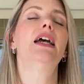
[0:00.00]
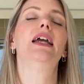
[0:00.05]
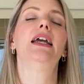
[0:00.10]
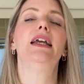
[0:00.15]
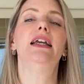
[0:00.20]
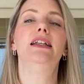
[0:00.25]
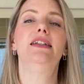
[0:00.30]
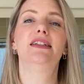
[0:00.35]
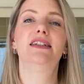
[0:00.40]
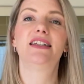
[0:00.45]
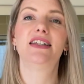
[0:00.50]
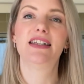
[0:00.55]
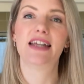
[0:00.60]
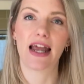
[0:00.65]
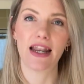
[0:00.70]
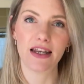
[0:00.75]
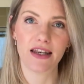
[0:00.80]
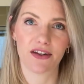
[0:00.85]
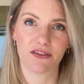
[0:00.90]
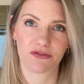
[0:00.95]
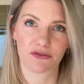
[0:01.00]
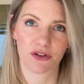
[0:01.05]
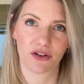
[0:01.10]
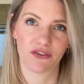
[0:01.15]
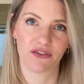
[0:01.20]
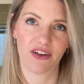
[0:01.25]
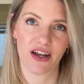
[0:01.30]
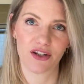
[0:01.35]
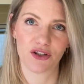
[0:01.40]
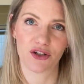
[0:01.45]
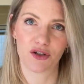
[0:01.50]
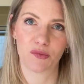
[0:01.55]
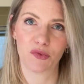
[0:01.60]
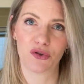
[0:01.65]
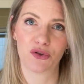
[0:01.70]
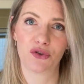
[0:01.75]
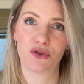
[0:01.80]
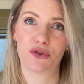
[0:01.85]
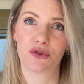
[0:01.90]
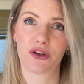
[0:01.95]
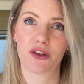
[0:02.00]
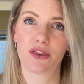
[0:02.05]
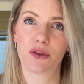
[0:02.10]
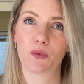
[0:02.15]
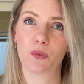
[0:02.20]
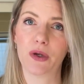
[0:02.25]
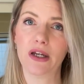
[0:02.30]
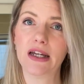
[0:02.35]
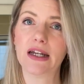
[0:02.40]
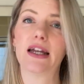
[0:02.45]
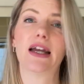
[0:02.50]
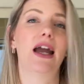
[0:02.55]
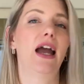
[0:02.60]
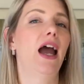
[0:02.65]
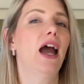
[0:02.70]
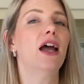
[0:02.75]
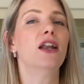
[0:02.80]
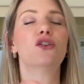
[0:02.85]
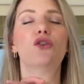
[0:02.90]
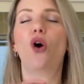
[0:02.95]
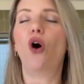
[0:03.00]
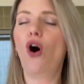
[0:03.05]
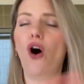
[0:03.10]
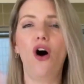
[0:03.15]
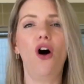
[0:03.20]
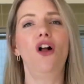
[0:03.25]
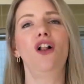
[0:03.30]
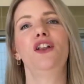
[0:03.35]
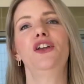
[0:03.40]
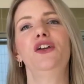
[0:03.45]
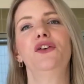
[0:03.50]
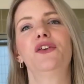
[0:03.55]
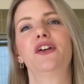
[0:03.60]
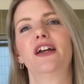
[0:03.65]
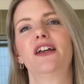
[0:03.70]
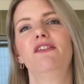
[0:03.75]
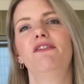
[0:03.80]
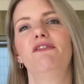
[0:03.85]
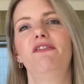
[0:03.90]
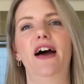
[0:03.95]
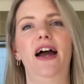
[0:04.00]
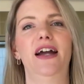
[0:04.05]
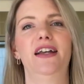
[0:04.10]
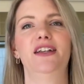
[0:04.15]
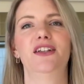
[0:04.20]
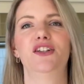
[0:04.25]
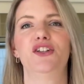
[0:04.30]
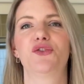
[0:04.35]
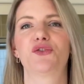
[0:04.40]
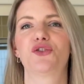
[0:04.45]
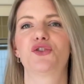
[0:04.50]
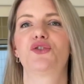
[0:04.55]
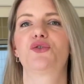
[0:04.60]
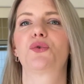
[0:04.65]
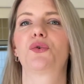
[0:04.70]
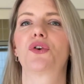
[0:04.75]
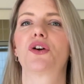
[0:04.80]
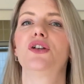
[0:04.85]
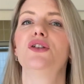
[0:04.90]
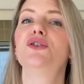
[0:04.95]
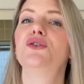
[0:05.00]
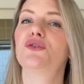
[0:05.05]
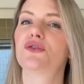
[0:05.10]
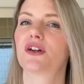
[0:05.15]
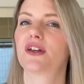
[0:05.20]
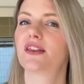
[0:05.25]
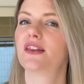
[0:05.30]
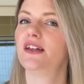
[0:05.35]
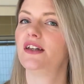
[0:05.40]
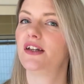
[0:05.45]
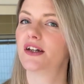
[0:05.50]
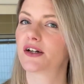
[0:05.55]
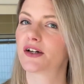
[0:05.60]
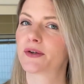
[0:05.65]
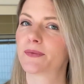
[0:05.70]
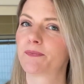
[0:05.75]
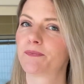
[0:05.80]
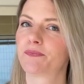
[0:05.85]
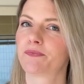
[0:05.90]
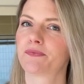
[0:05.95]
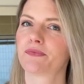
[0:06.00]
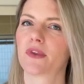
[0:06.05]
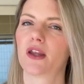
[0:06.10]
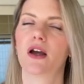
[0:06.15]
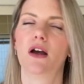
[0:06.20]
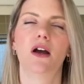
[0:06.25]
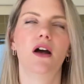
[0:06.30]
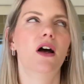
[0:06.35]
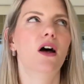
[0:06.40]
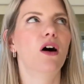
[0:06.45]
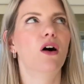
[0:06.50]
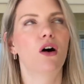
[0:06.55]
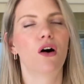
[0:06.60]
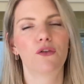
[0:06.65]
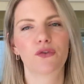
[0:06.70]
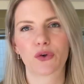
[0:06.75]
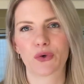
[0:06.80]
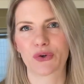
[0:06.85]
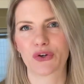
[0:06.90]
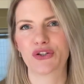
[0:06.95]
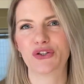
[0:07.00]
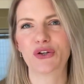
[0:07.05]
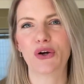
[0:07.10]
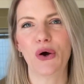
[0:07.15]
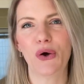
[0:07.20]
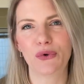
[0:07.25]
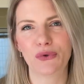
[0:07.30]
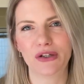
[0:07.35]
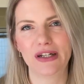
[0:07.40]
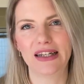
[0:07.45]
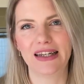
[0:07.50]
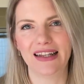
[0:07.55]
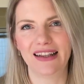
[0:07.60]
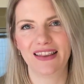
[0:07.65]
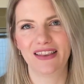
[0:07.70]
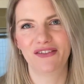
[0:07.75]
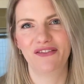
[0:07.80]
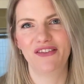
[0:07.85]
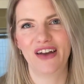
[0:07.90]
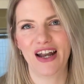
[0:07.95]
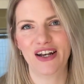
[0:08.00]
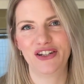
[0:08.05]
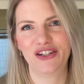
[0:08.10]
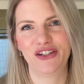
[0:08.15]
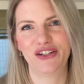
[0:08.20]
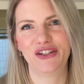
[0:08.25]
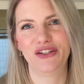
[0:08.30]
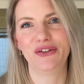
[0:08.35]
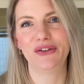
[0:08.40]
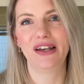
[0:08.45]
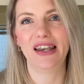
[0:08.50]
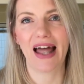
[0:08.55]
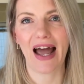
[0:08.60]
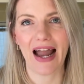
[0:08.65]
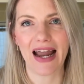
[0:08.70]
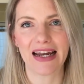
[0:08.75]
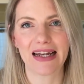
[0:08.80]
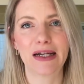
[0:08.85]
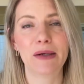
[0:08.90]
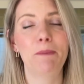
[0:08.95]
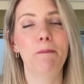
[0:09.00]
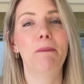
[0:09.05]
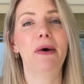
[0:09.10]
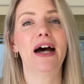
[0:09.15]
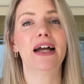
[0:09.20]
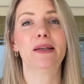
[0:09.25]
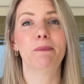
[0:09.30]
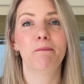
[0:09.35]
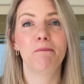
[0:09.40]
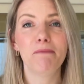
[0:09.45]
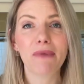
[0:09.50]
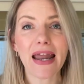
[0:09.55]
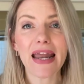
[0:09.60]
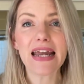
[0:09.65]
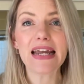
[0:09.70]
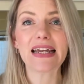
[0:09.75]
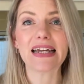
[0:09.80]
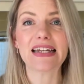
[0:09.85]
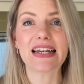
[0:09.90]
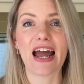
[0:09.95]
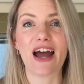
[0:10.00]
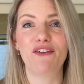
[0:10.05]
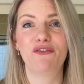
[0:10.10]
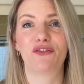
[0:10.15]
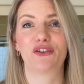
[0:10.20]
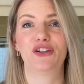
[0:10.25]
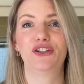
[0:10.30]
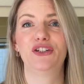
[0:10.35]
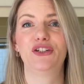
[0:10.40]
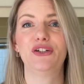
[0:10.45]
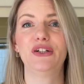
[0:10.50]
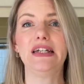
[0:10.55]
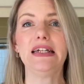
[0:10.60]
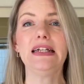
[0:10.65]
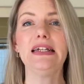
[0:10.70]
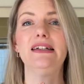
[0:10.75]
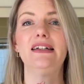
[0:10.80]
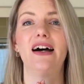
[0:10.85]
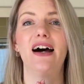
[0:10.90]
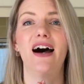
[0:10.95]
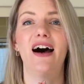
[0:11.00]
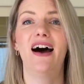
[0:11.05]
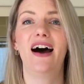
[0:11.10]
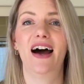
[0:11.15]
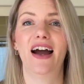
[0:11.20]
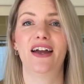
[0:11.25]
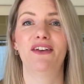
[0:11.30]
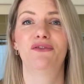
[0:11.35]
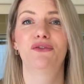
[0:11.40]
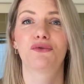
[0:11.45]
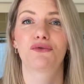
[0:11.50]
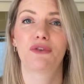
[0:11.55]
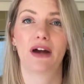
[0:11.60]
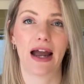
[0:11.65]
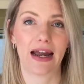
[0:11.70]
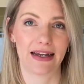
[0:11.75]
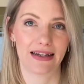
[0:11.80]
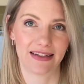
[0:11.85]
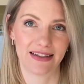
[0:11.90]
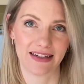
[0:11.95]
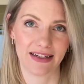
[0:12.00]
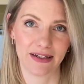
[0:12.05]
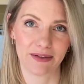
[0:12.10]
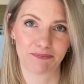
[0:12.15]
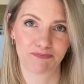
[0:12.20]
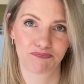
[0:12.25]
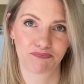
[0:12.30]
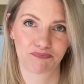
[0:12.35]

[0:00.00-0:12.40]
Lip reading: Eat 10 different vegetables during the week, and all you can find in your store during the year. Of course, only the veggies you like, but make an effort to eat a high variety.